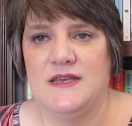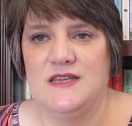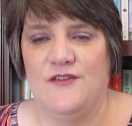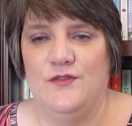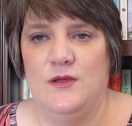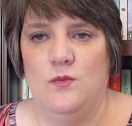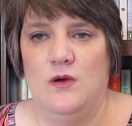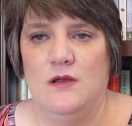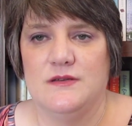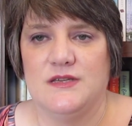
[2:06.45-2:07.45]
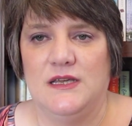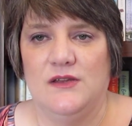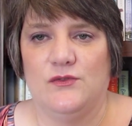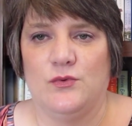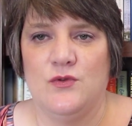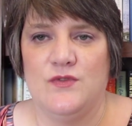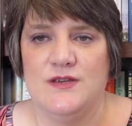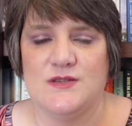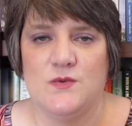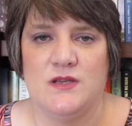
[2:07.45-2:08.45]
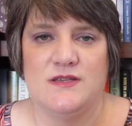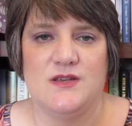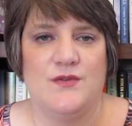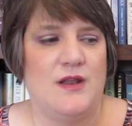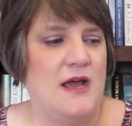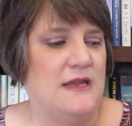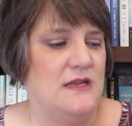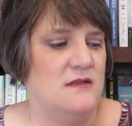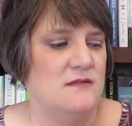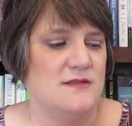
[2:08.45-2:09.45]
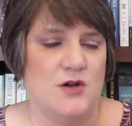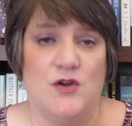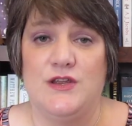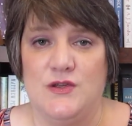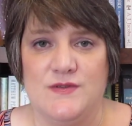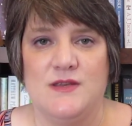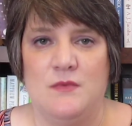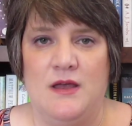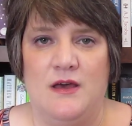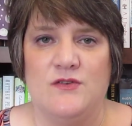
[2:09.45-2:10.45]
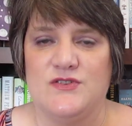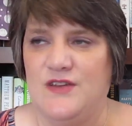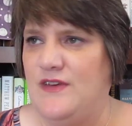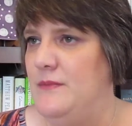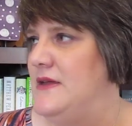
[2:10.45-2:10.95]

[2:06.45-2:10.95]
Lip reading: definitely want to get through this one so that I can start using my other stuff up,